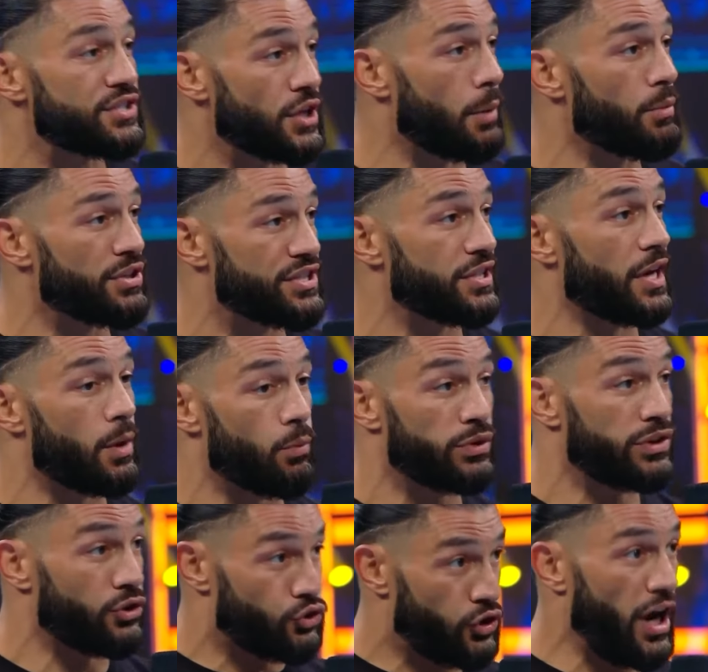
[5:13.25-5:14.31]
SummerSlam
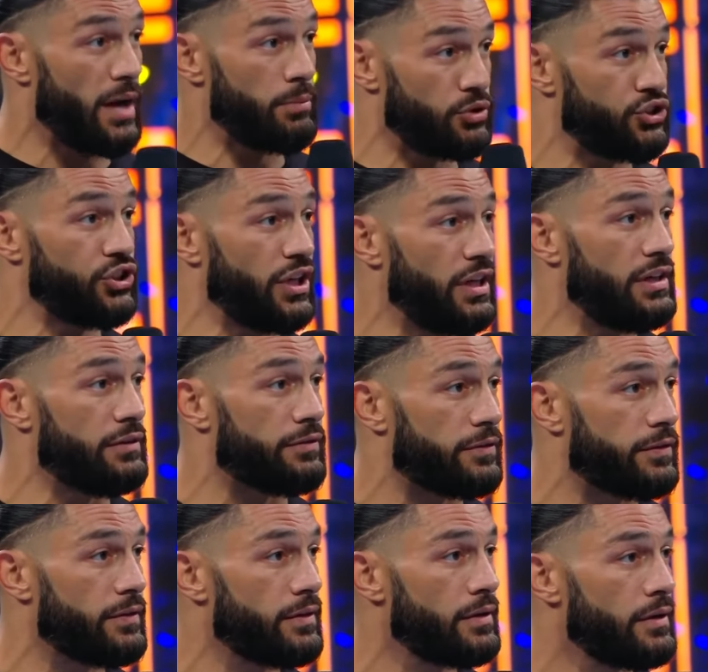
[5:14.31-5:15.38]
with the tribal
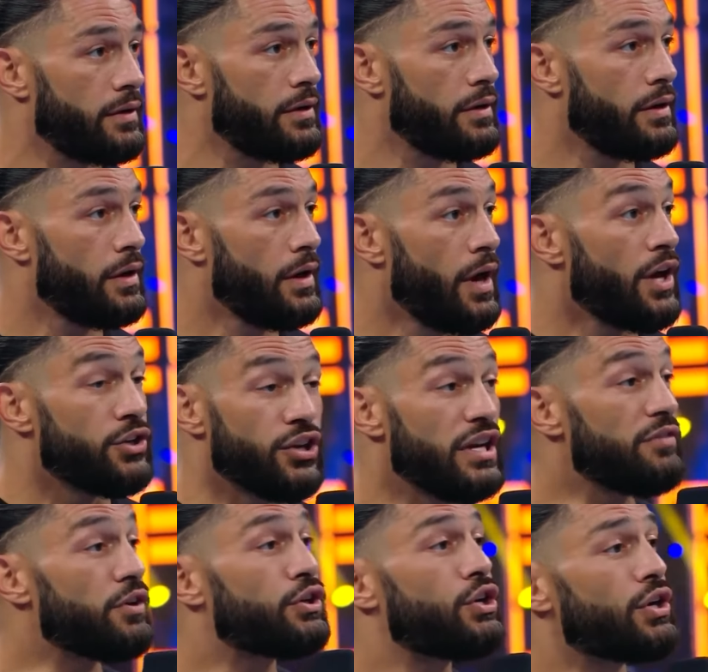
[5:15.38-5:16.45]
chief. You're even